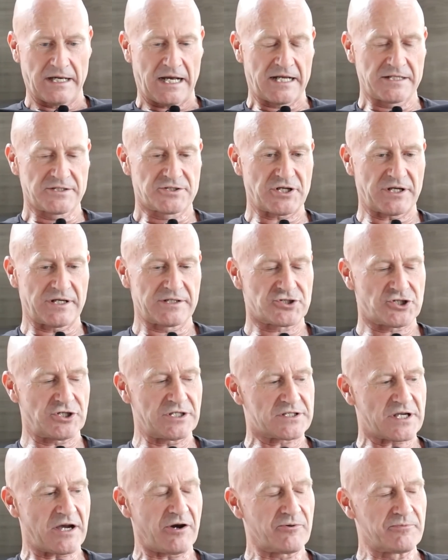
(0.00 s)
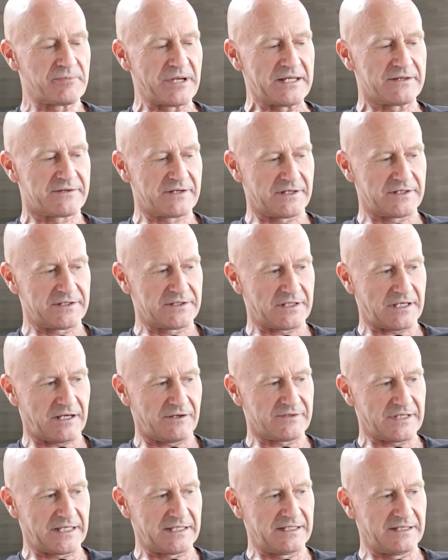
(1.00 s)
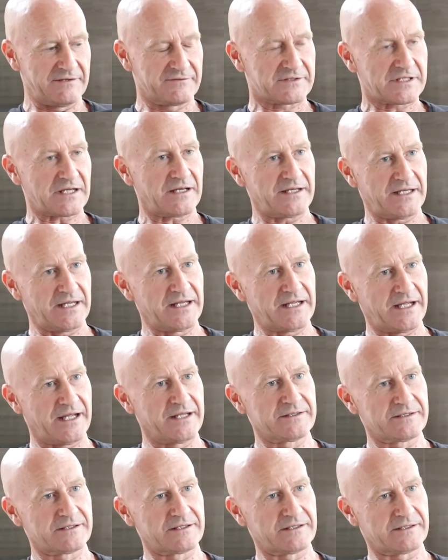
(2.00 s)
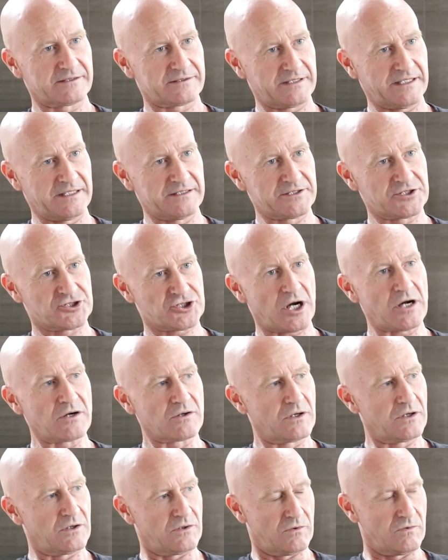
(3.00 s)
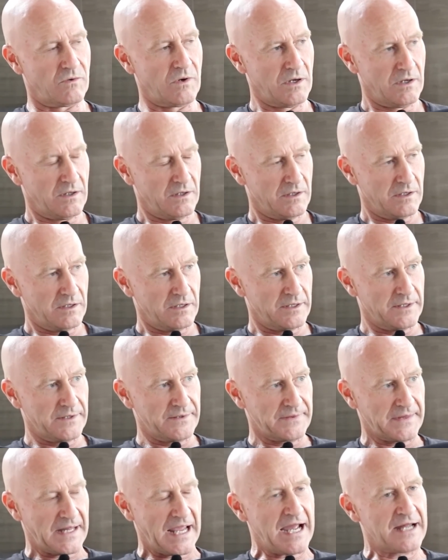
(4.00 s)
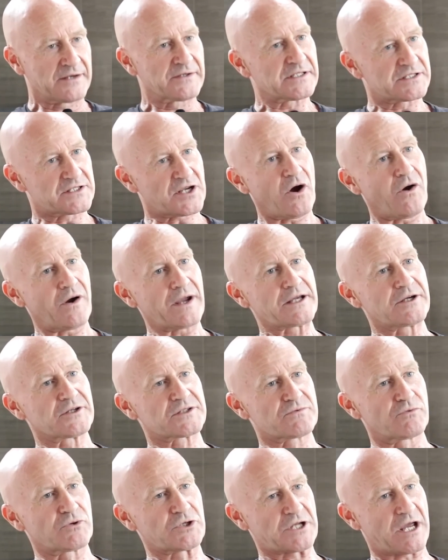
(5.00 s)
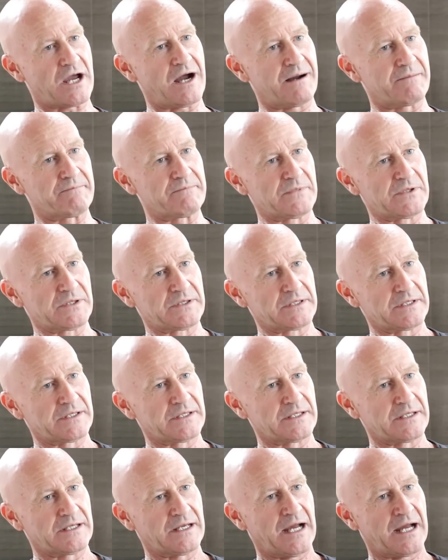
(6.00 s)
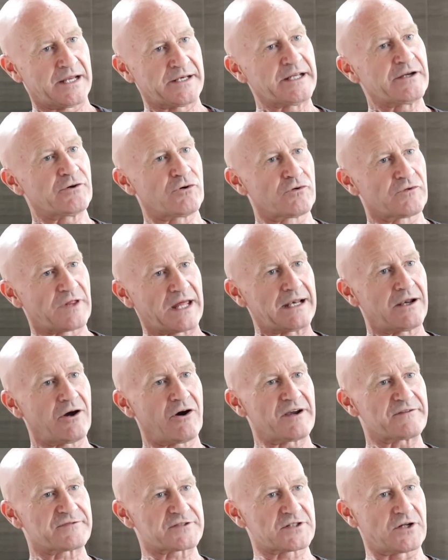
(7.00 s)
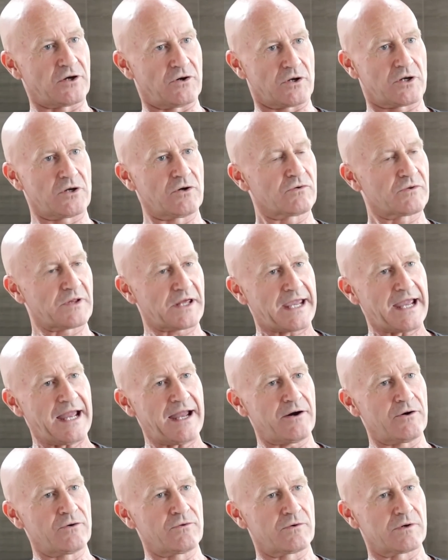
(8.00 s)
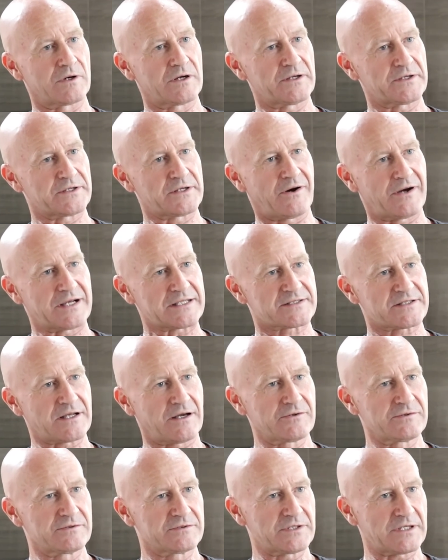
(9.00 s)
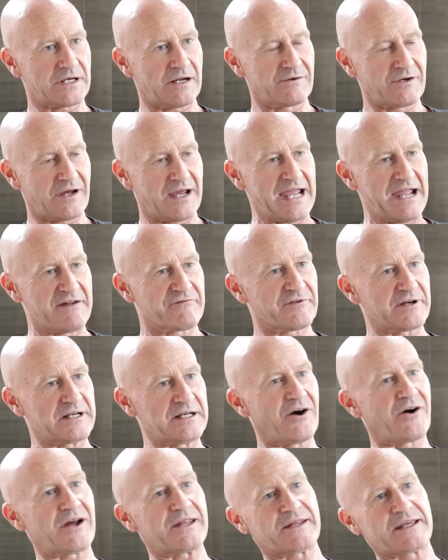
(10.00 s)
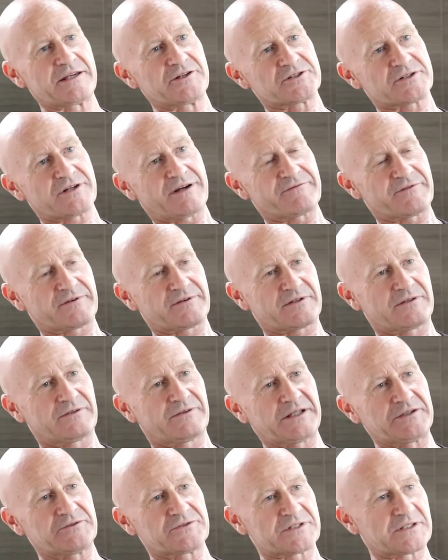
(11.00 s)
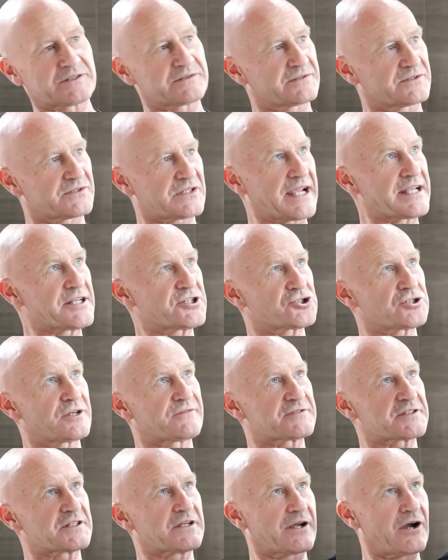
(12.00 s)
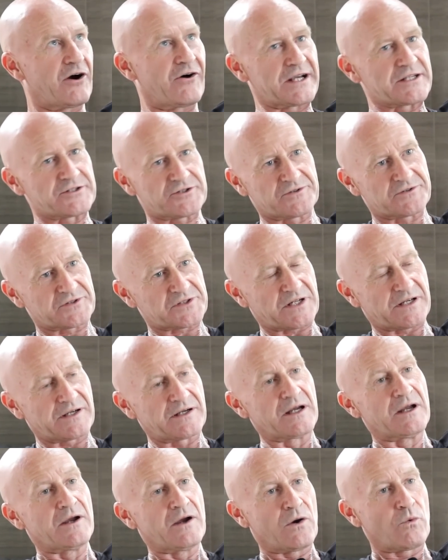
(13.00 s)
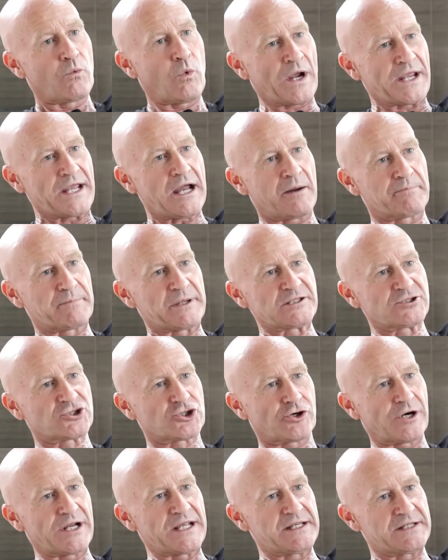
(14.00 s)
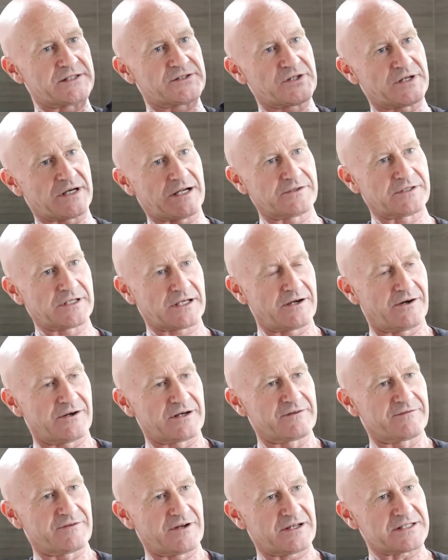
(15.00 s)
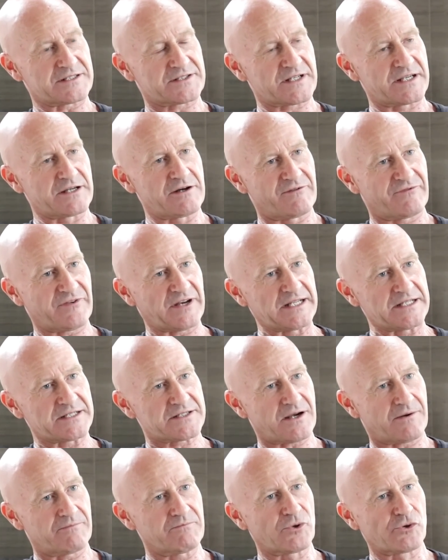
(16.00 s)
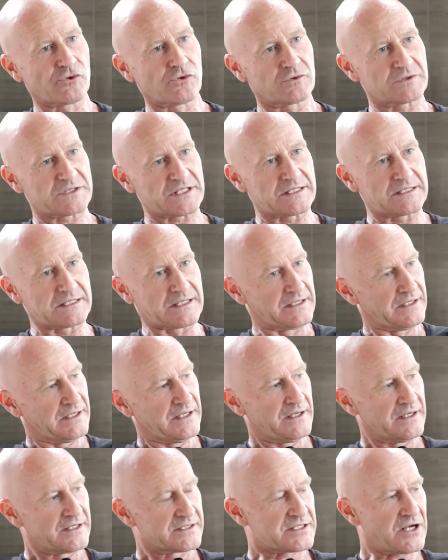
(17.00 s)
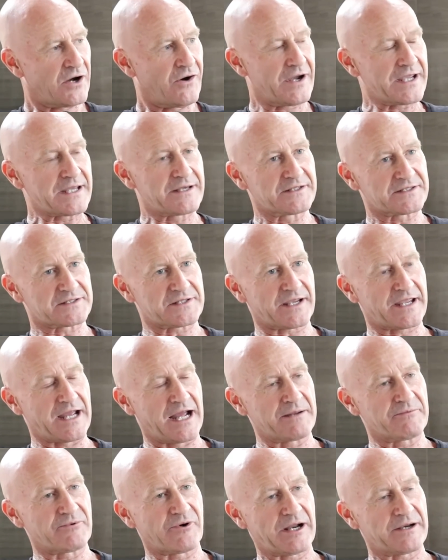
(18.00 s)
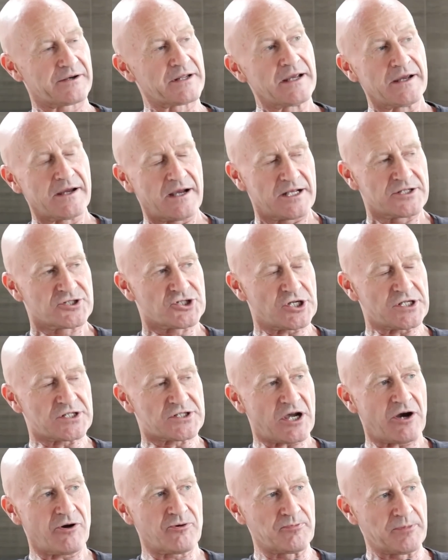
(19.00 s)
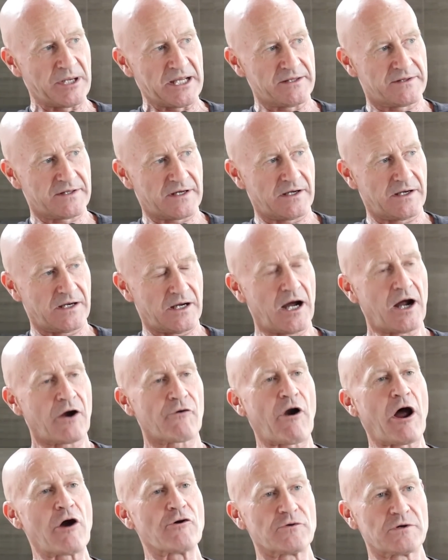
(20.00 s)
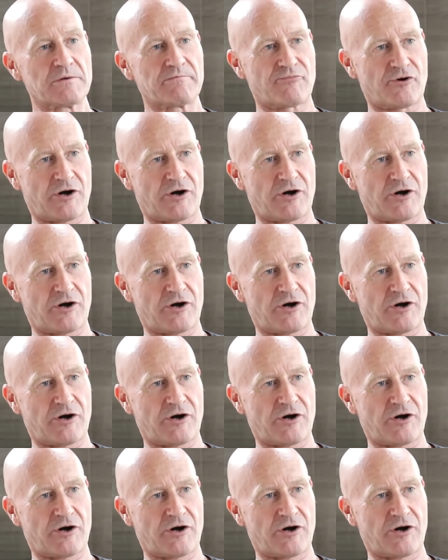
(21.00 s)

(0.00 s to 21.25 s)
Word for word: and and she told me that you know they lived in the in the jungle, and the tigers would come and eat all their livestock, all the cattle at night. So you know, like every night they used to have, they used to take shifts, and guys used to wait up in trees, you know, to kind of like see off any t- marauding tigers that came around. And she told me that her own